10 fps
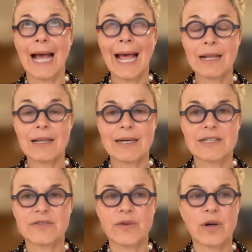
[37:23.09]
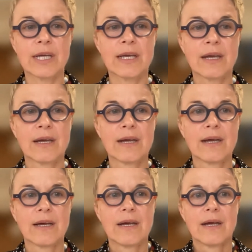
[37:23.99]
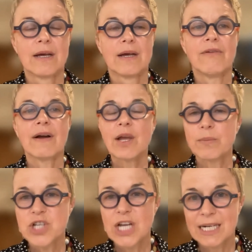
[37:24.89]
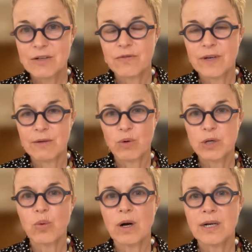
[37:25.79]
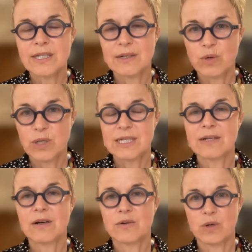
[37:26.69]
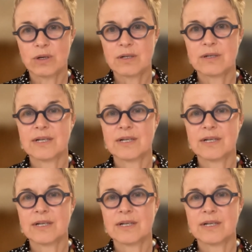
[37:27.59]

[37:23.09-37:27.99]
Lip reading: analyze very, very objectively what worked and what did not work.